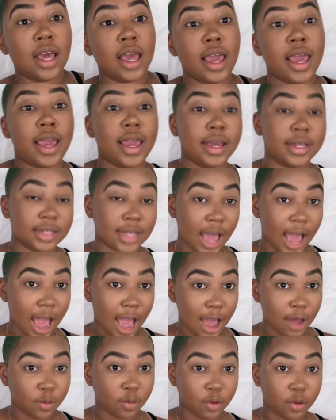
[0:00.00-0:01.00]
and
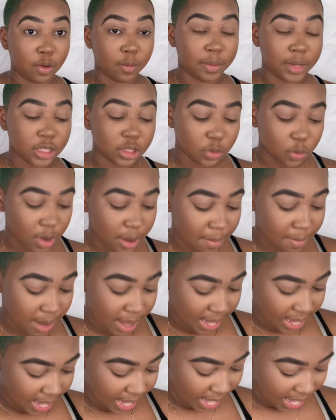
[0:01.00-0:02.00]
I will be doing
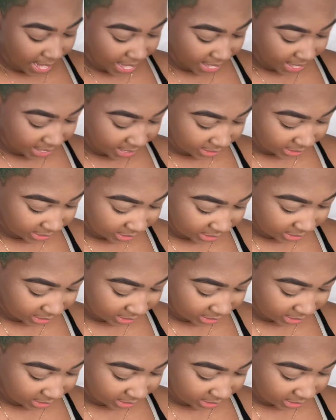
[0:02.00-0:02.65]
my eyes.